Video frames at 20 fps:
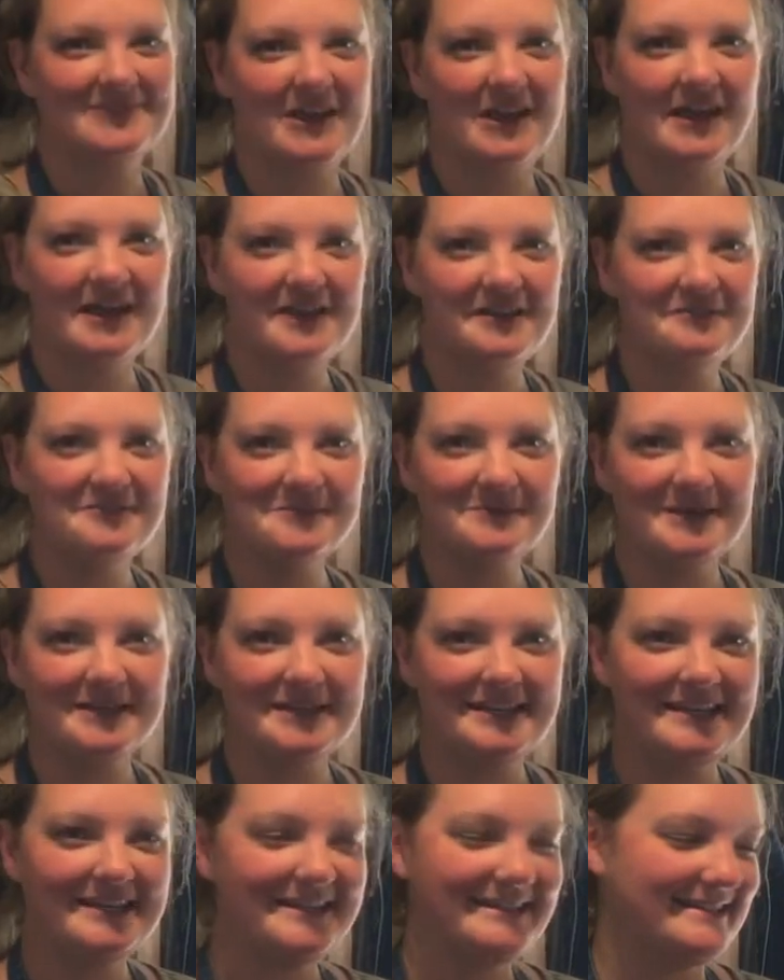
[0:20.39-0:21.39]
Hi
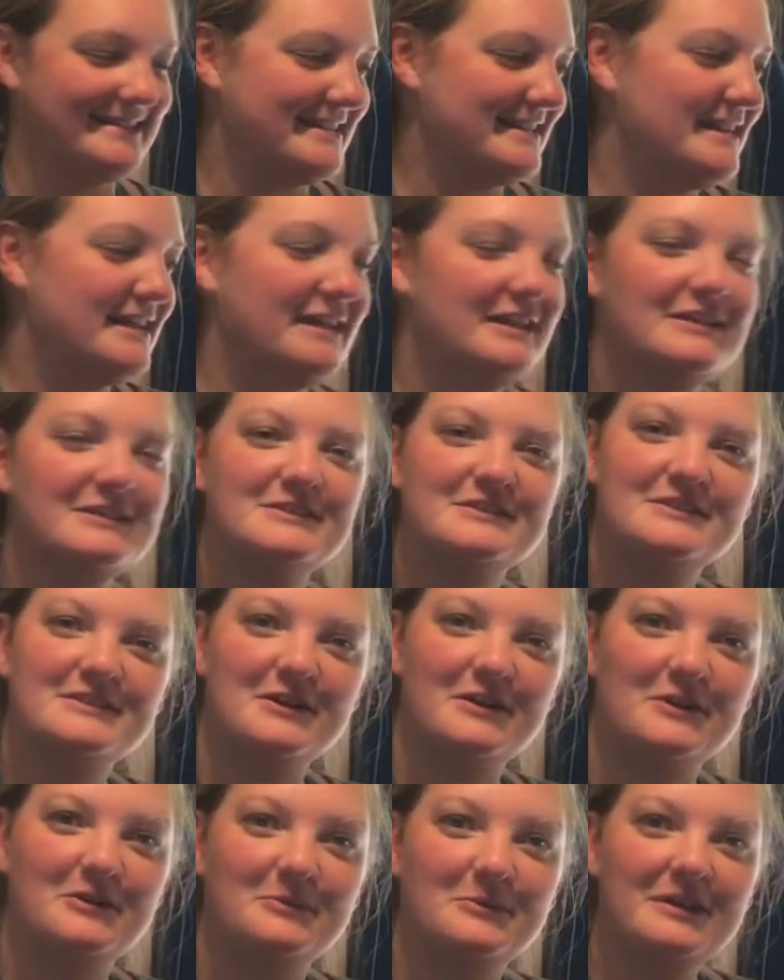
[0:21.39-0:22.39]
everybody.
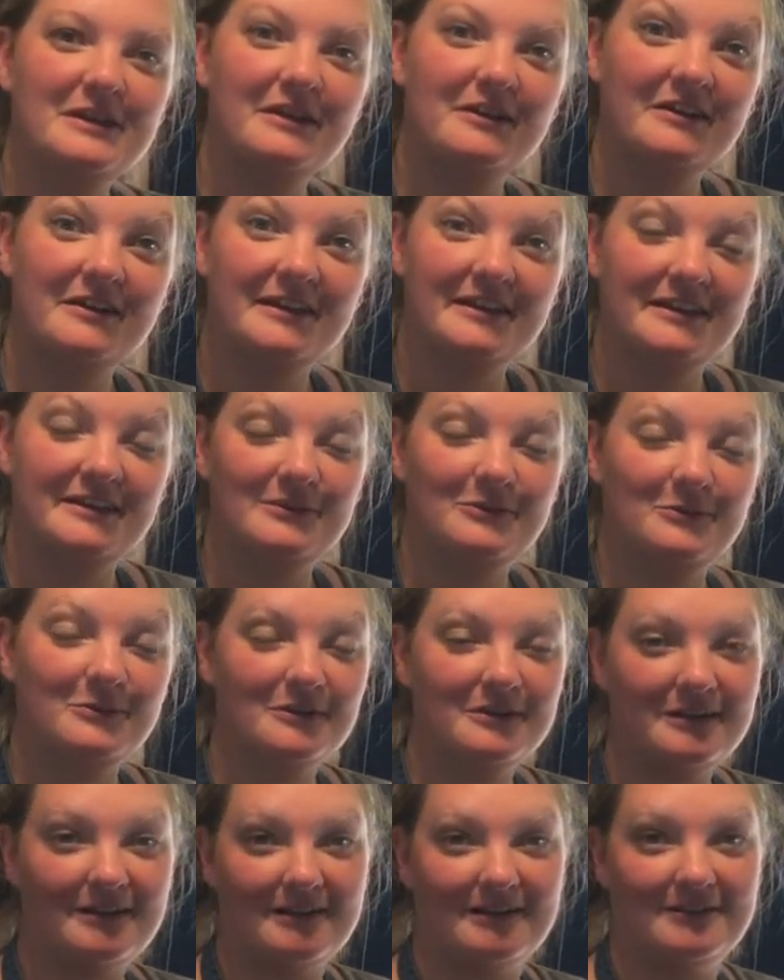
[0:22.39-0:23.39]
So we are in
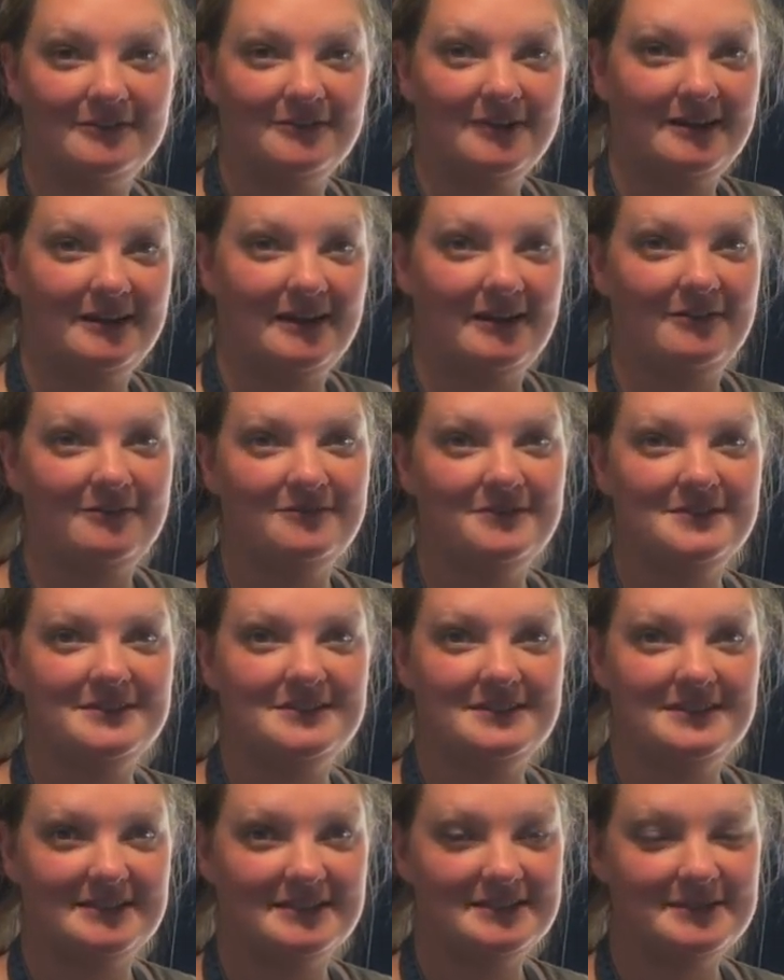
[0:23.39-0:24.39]
Oregon right now
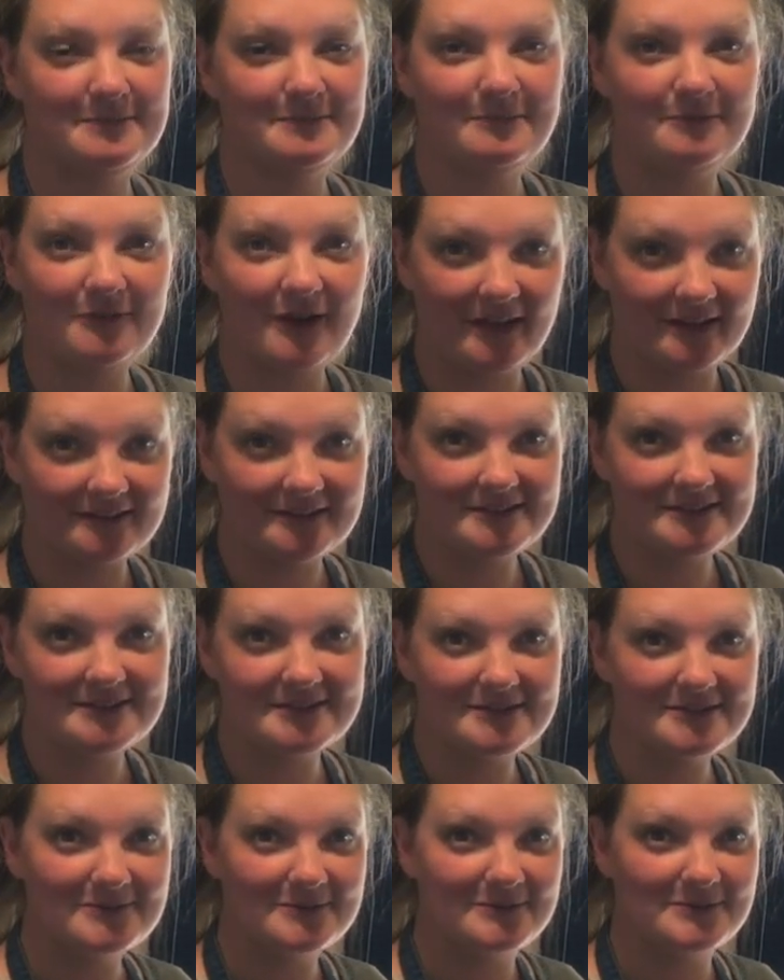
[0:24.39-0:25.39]
visiting some
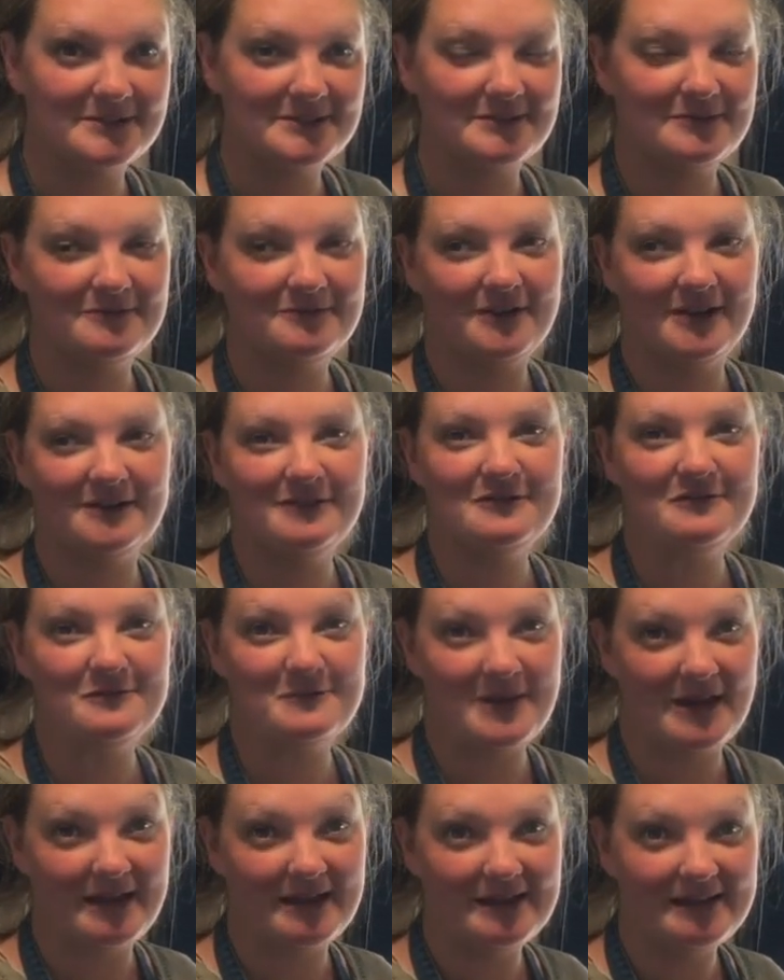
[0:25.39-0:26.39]
friends. Who's a friend of
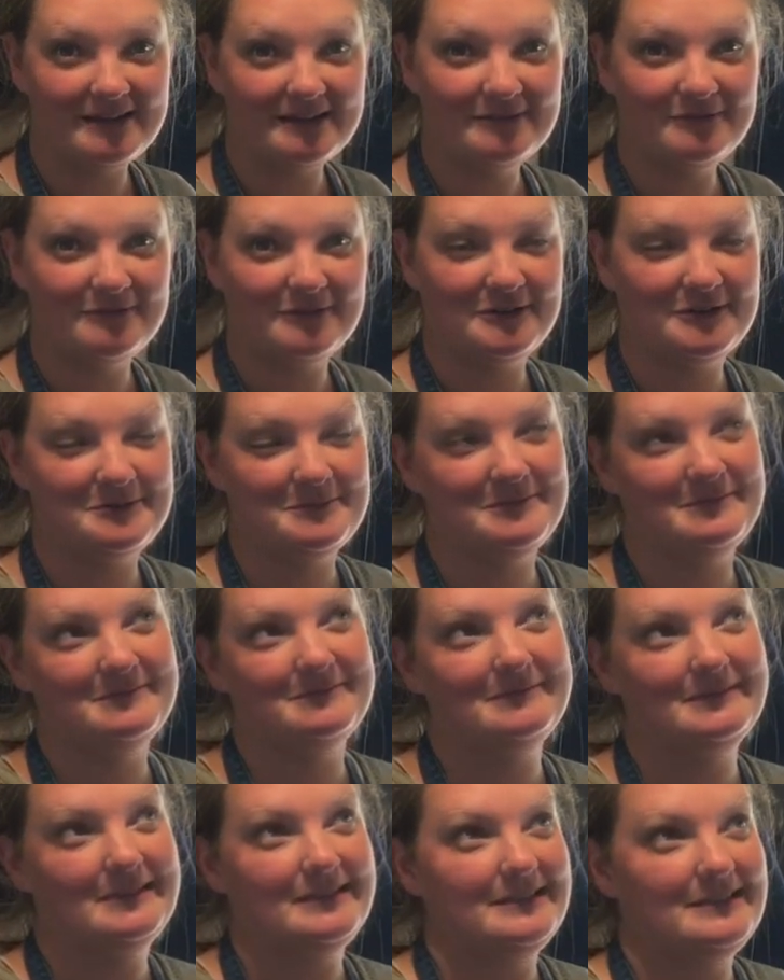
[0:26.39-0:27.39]
mine from,
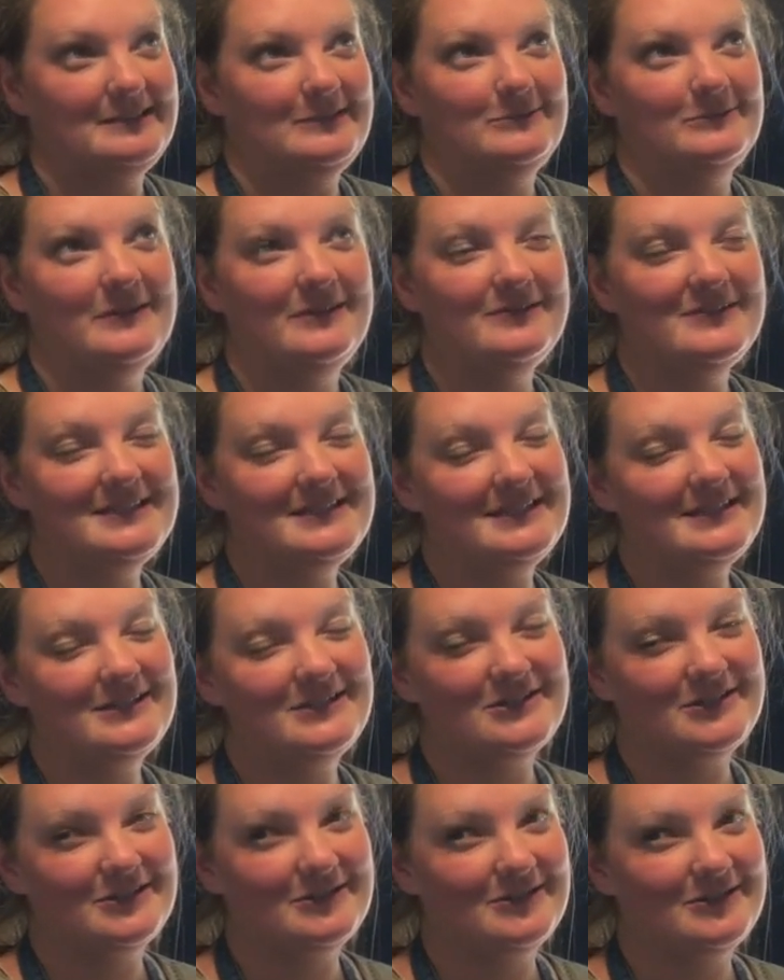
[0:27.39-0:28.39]
we haven't seen
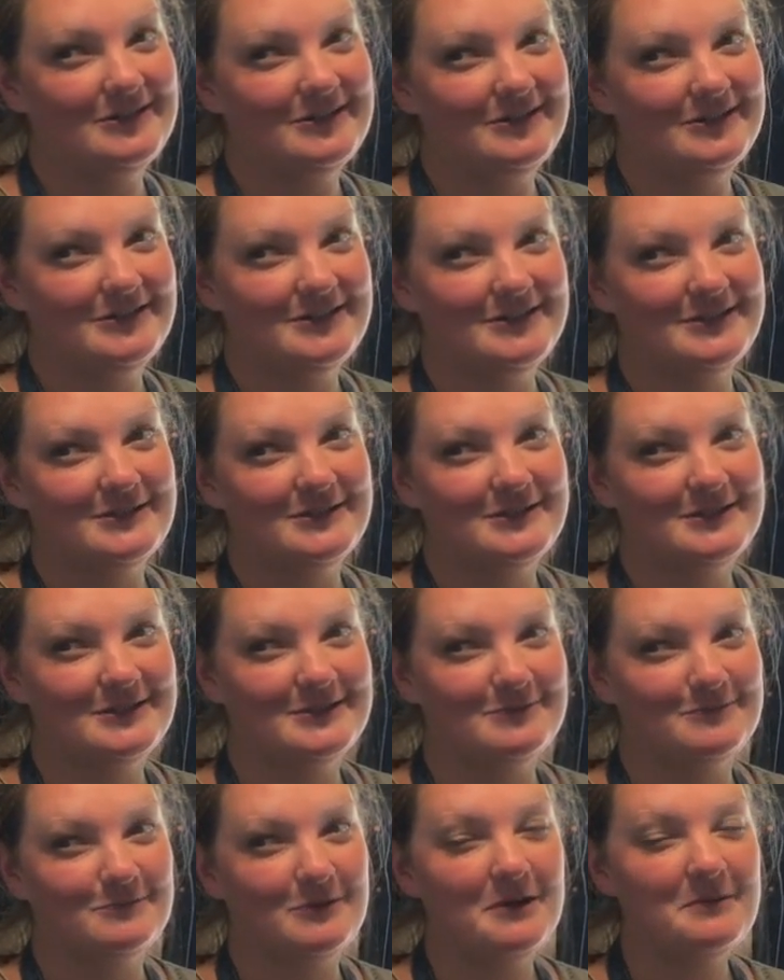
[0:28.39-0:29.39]
each other
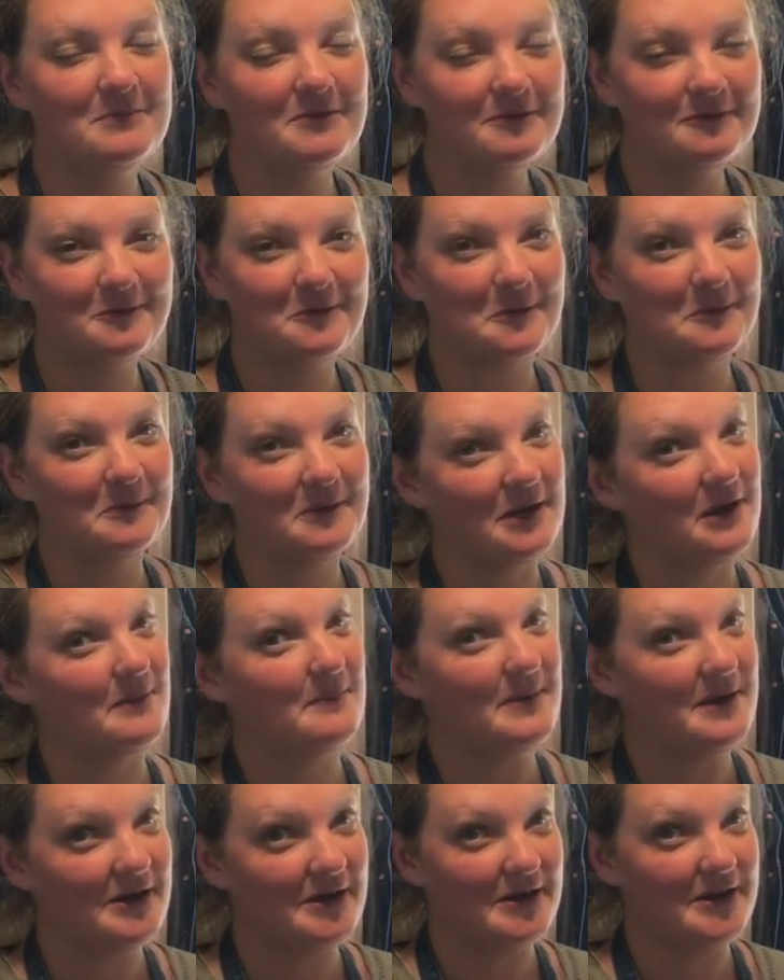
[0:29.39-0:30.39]
since right before we got
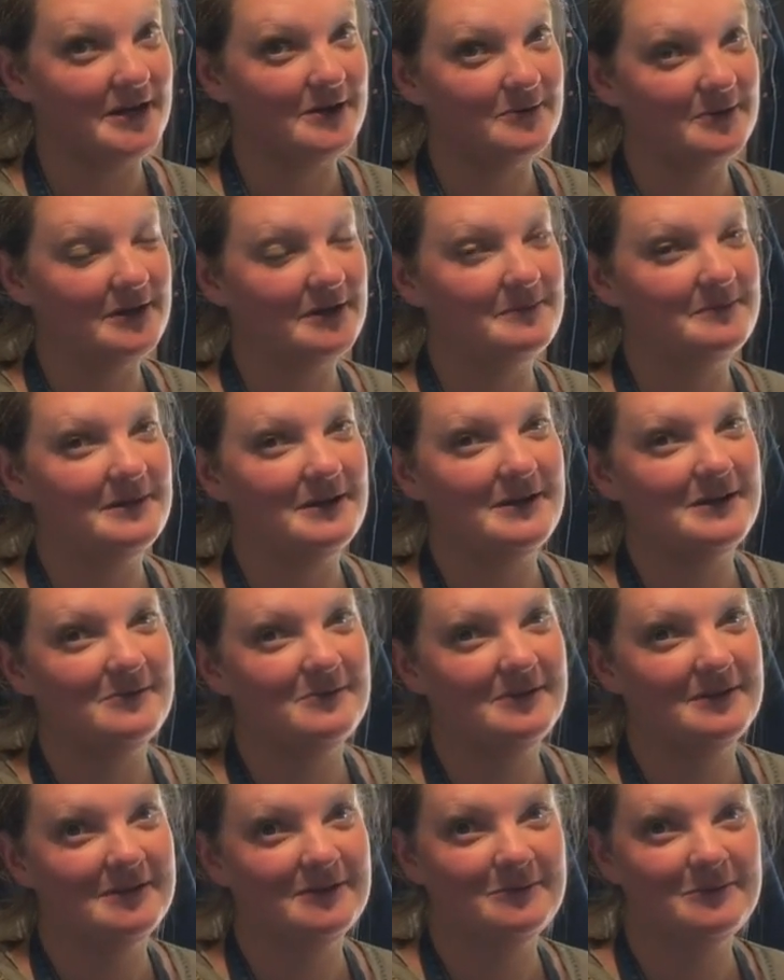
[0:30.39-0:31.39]
married. We got married
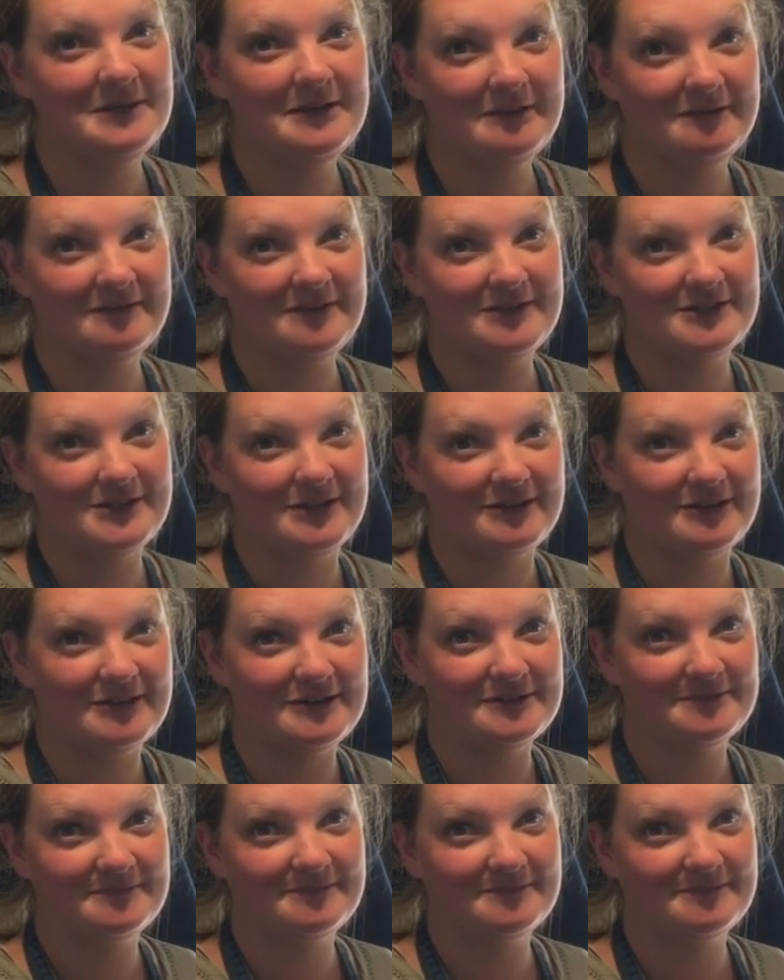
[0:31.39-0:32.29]
within a week of each other.